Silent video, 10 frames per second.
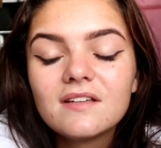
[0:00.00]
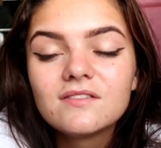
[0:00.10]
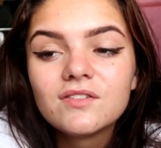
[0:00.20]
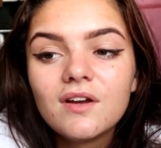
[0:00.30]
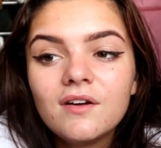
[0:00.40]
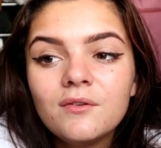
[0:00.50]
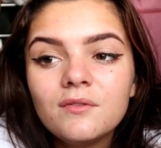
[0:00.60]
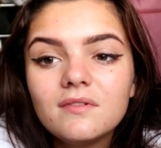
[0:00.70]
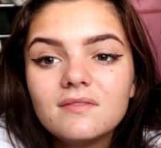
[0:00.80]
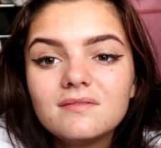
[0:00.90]
So,
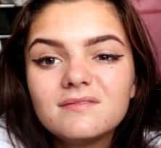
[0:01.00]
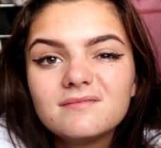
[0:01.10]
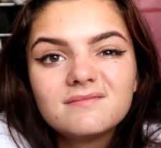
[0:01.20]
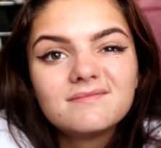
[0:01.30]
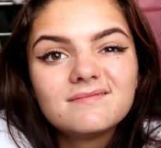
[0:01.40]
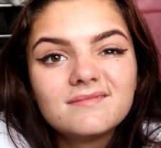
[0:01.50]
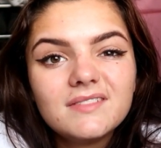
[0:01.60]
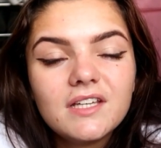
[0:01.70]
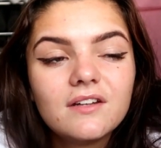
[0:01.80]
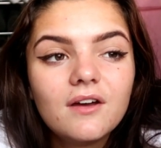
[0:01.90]

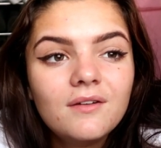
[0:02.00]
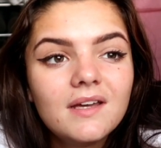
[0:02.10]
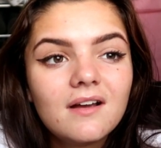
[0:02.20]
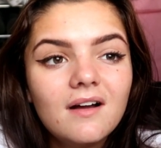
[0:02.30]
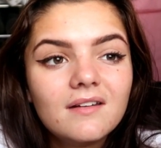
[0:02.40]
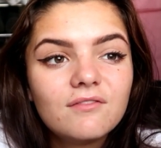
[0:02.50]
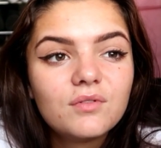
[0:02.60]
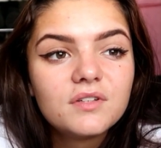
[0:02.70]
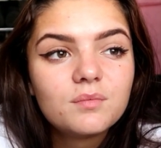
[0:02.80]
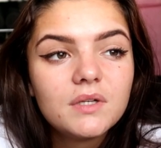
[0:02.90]
you know, it kind of
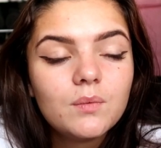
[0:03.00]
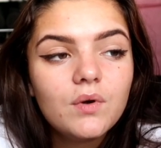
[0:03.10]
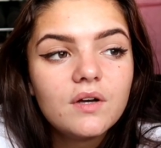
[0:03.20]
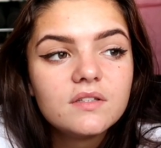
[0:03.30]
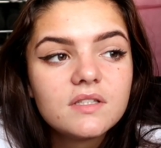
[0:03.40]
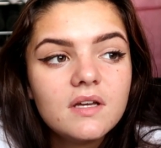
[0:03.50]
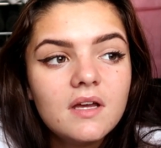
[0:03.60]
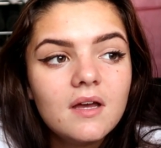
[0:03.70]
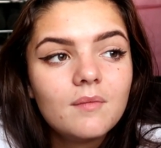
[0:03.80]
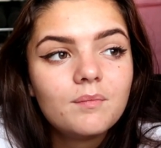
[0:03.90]
was what it was.
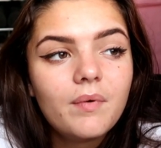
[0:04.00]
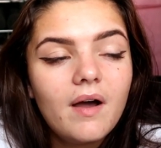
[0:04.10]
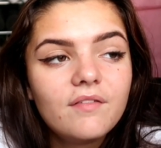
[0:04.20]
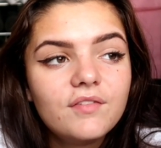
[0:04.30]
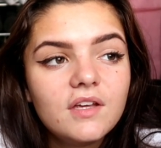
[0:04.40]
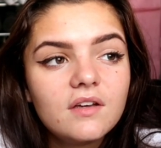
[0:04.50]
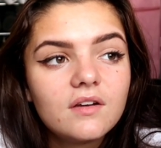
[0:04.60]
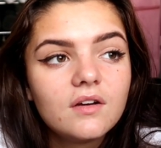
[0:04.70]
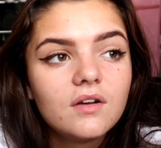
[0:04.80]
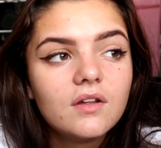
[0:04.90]
But I think
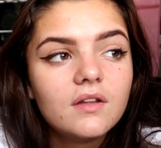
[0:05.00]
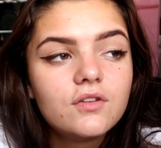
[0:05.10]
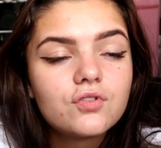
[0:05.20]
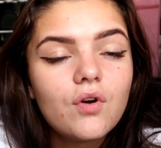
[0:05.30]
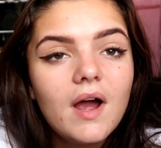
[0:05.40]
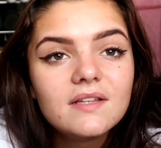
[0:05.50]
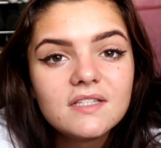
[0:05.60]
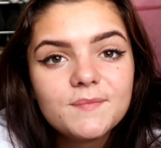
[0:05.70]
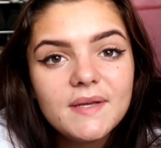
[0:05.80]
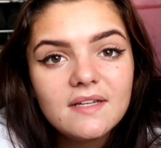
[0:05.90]
try
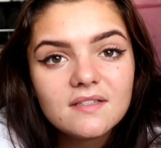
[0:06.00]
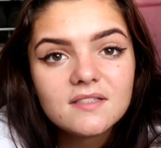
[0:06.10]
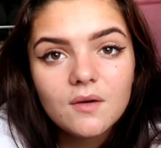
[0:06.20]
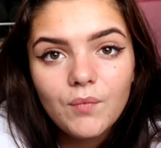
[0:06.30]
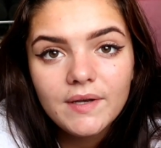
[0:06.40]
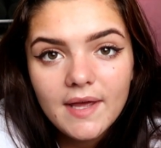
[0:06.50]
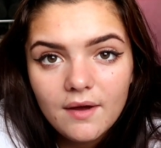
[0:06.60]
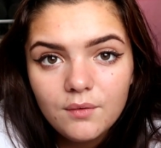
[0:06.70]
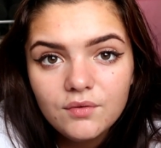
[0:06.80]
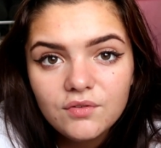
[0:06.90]
to speak to someone
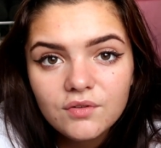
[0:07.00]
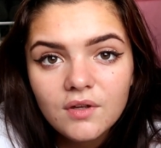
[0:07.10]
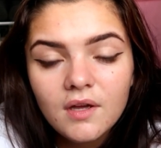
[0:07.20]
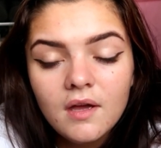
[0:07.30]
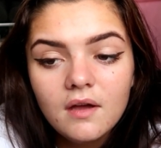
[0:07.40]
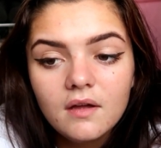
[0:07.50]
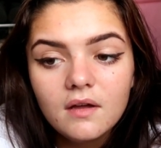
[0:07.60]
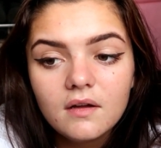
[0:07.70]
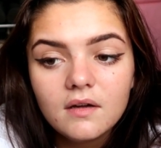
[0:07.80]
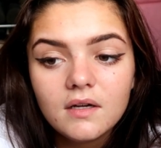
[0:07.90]
else.
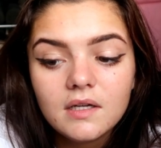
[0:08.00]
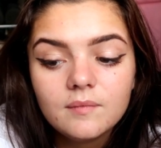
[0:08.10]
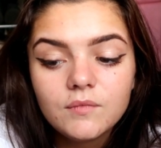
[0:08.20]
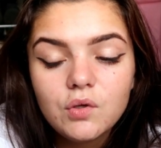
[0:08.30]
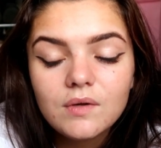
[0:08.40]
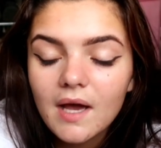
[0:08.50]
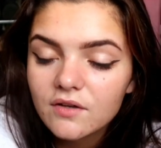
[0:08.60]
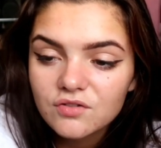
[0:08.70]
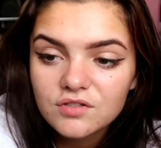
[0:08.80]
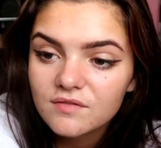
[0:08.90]
You
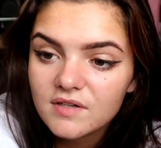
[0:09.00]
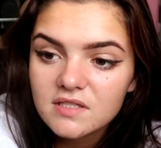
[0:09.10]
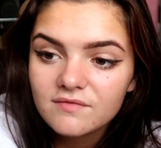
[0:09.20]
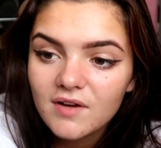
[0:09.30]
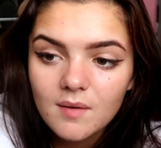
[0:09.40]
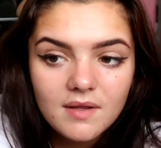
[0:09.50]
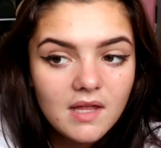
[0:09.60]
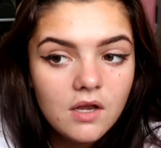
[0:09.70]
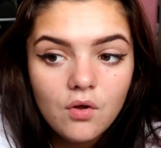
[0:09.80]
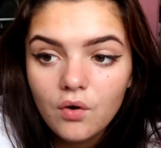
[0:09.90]
can trust your friends and family.
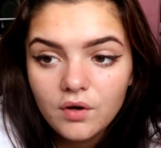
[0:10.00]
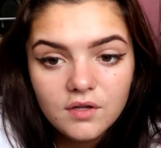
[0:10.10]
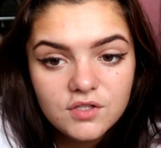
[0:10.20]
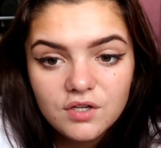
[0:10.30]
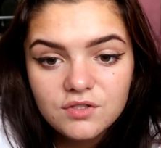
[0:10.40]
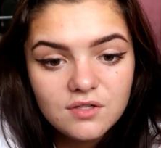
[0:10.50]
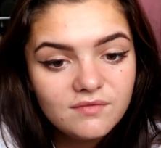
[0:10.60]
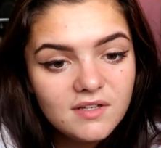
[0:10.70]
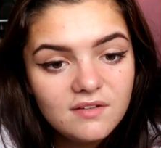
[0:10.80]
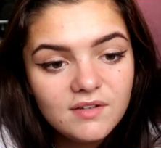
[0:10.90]
They're not going to judge you.
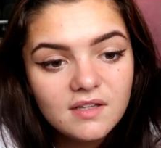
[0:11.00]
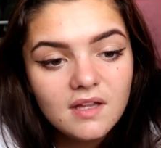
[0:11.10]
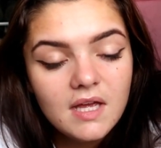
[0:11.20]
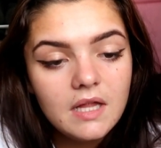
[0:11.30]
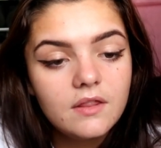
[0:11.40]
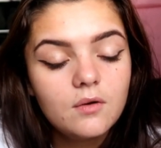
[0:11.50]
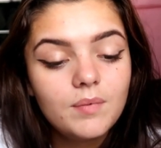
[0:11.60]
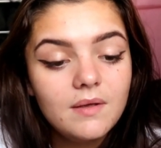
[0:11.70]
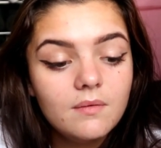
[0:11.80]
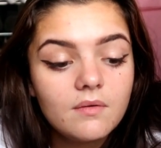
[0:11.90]
If anything, they'll
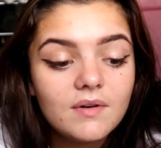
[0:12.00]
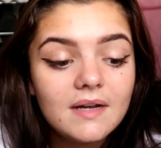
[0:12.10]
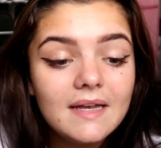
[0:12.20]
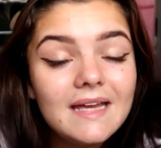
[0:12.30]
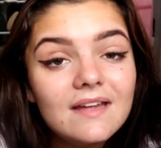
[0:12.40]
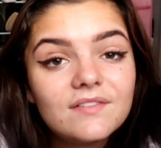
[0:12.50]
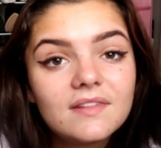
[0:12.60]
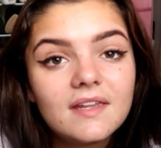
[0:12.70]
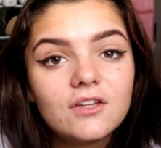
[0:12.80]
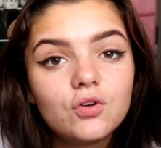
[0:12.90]
be relieved
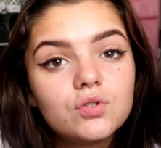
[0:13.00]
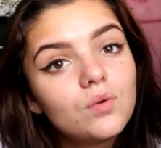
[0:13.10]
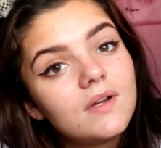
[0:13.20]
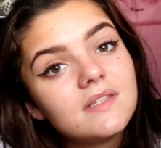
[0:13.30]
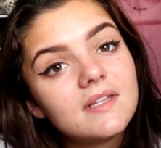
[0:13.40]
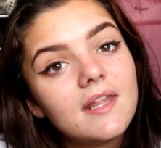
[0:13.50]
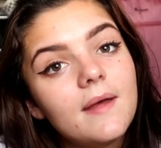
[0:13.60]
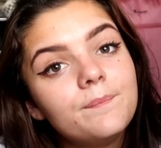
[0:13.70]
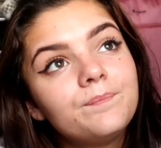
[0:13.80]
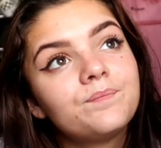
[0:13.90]
that you're talking to
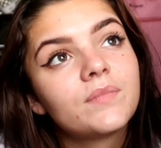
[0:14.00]
them,